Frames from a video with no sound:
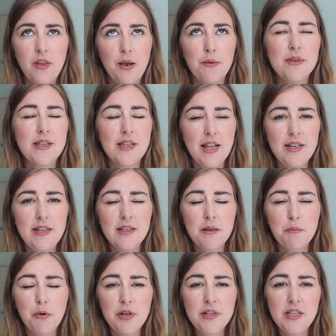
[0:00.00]
I was slightly
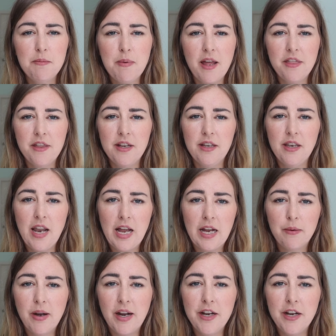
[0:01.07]
disappointed, but I think now